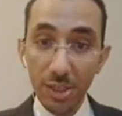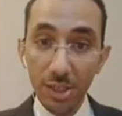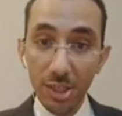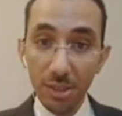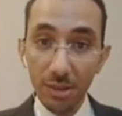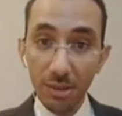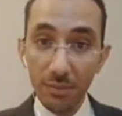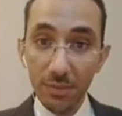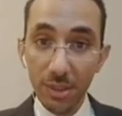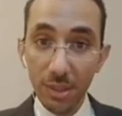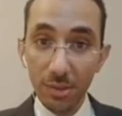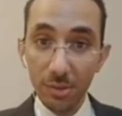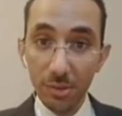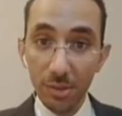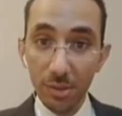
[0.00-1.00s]
initiatives
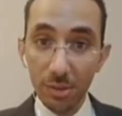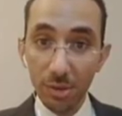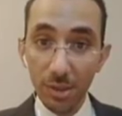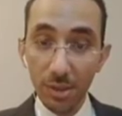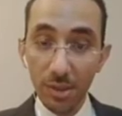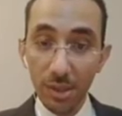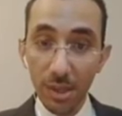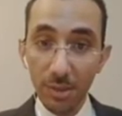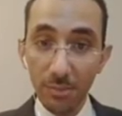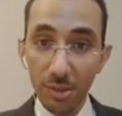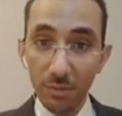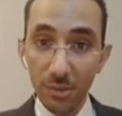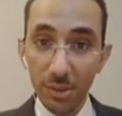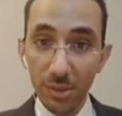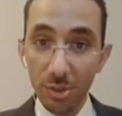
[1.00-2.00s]
in
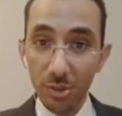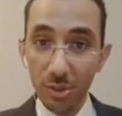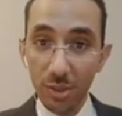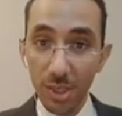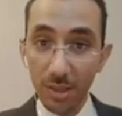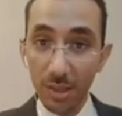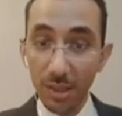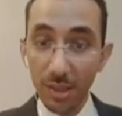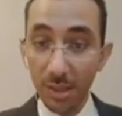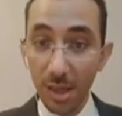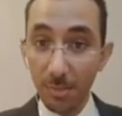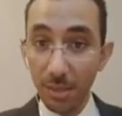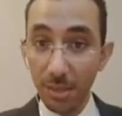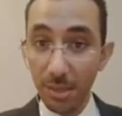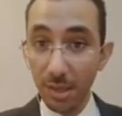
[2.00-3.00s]
terms of reducing their
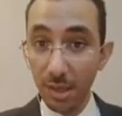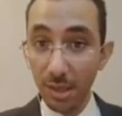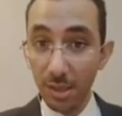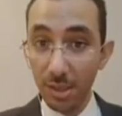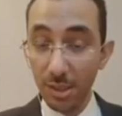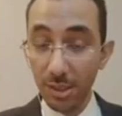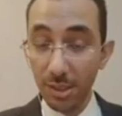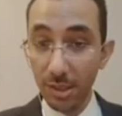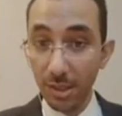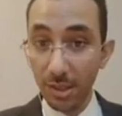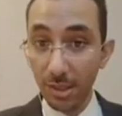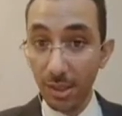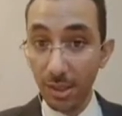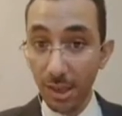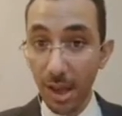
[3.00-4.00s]
capital,
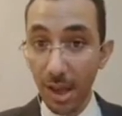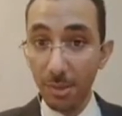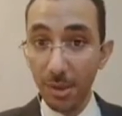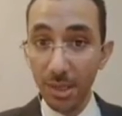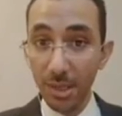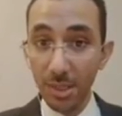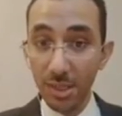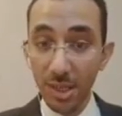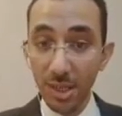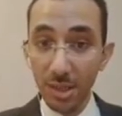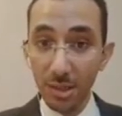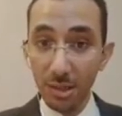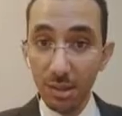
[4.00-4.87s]
the capex,